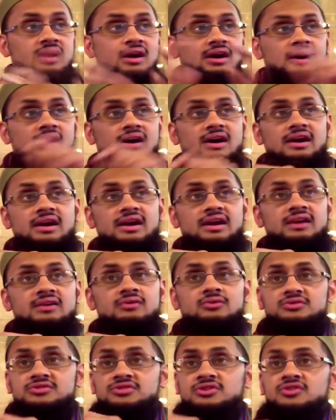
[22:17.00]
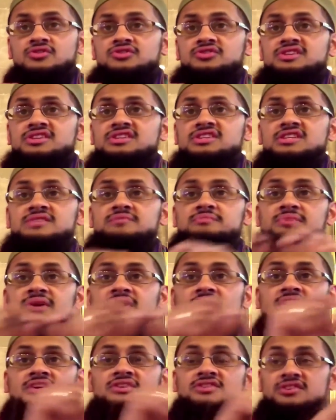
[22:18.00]
Socrates is
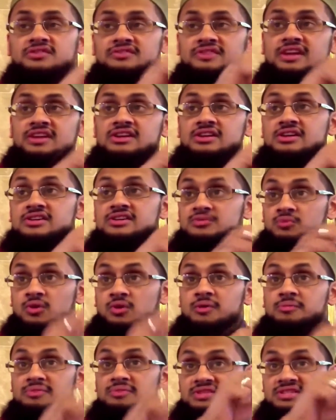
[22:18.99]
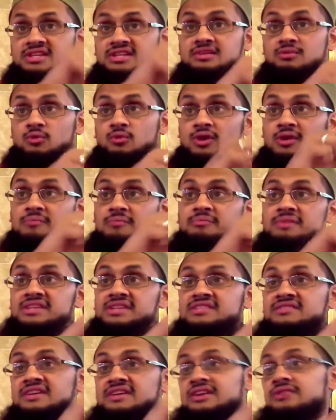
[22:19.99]
part of that, he's one
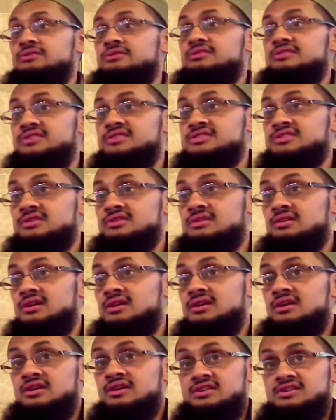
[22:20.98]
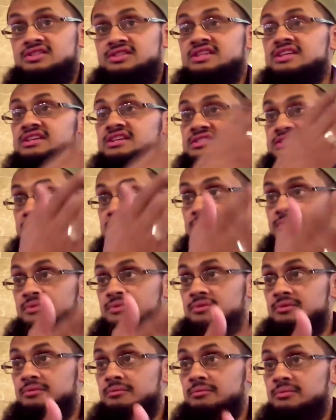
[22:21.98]
bit of that universal, because he is
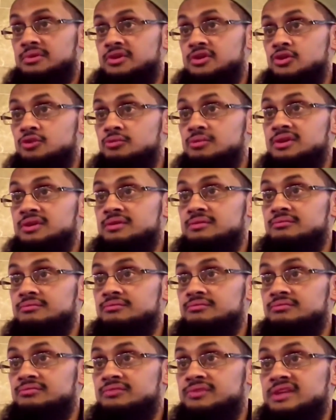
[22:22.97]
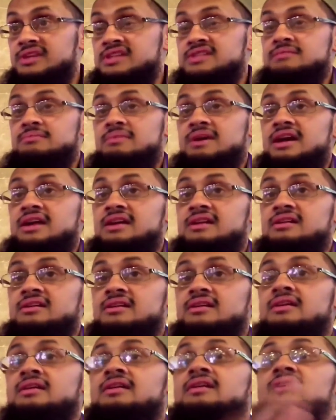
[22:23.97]
human, he is a man.
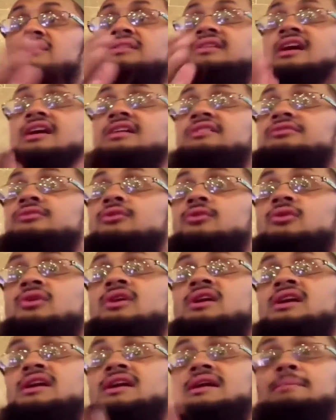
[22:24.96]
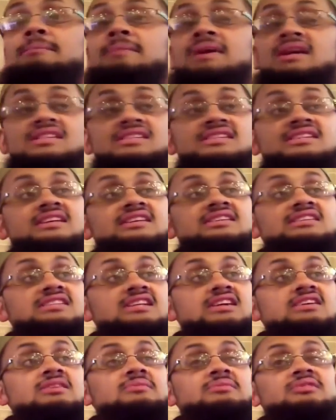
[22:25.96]
Therefore, he must
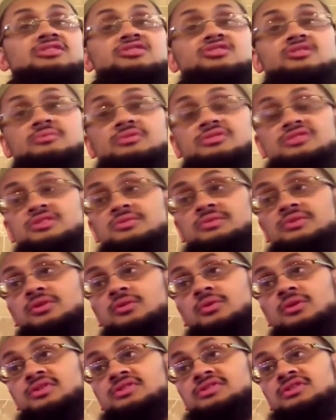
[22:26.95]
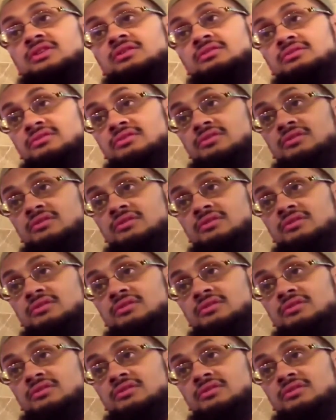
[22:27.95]
necessarily be attributed with the quality of